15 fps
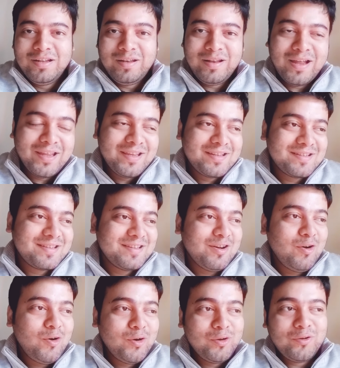likes,
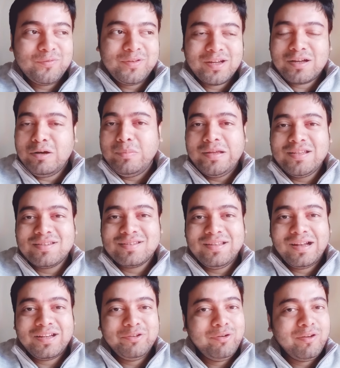all of the comments
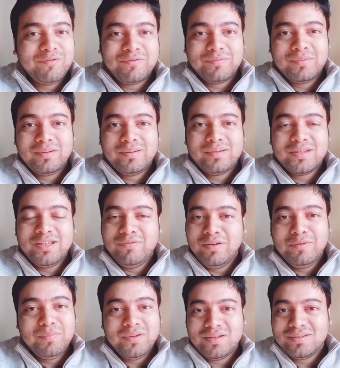that you have
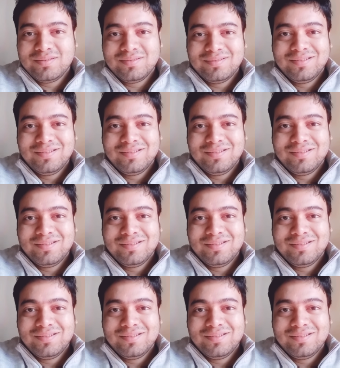given me.